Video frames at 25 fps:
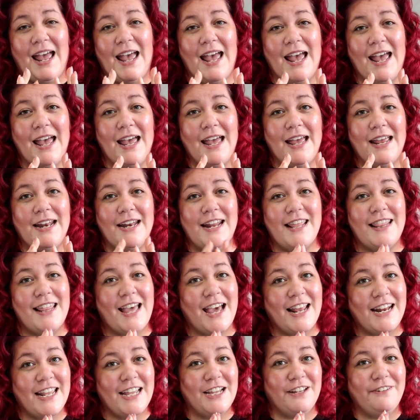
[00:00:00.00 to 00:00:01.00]
And
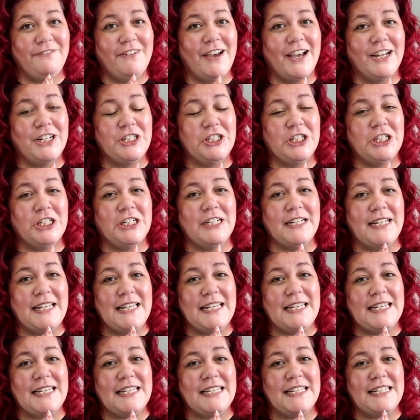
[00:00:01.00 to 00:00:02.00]
that ick factor
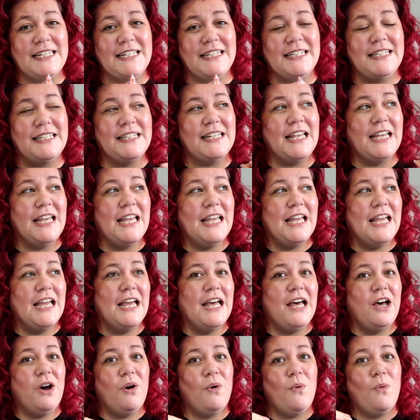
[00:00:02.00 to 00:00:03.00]
is
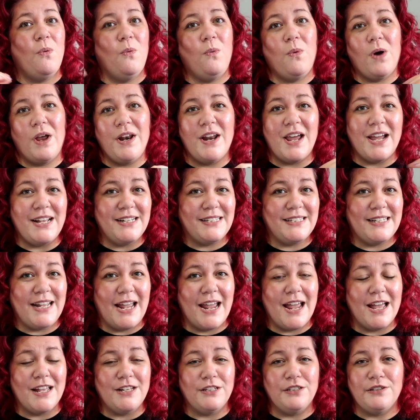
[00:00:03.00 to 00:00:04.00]
one night
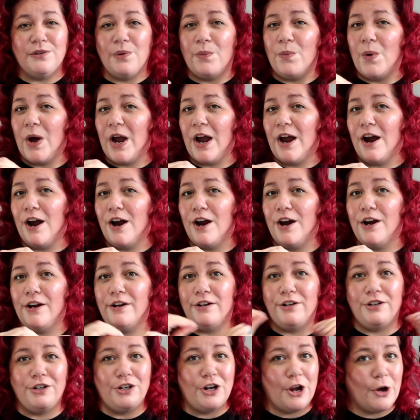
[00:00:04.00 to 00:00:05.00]
stands where
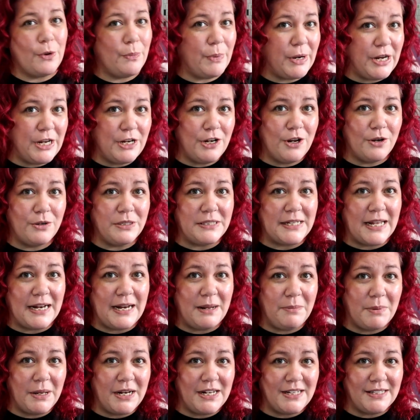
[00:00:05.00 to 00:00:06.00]
nobody knows
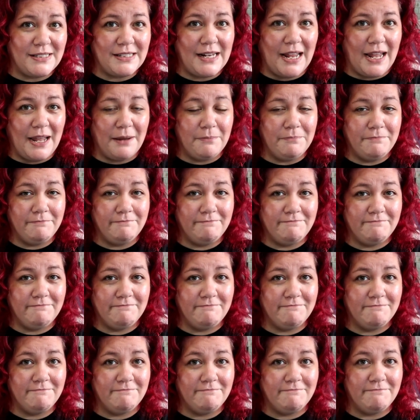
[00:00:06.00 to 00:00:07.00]
anybody's name.
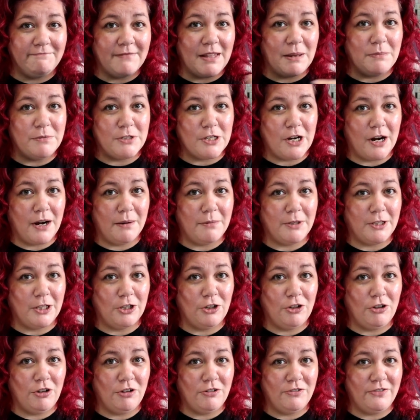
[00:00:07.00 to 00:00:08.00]
I'm sorry, I'm a
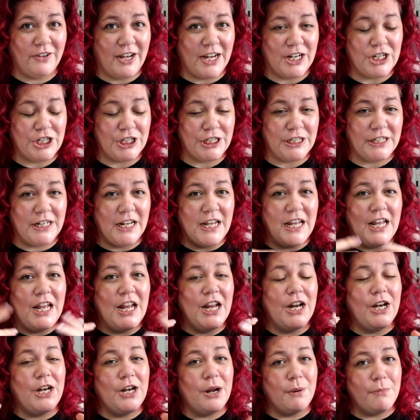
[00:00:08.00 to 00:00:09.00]
little old fashioned.
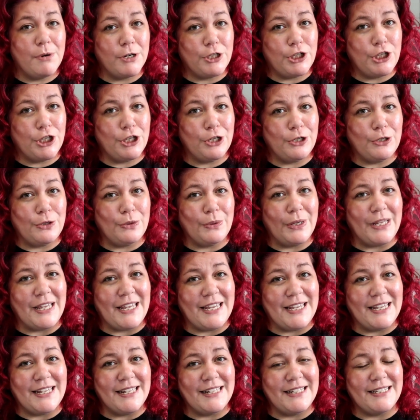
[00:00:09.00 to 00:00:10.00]
Number two
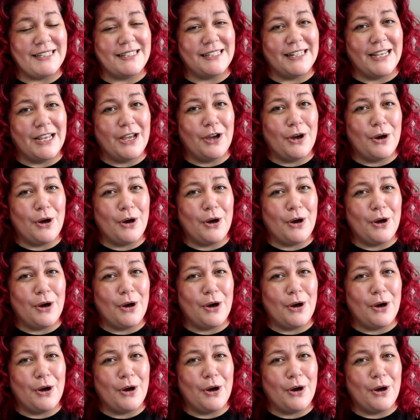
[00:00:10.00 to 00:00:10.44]
is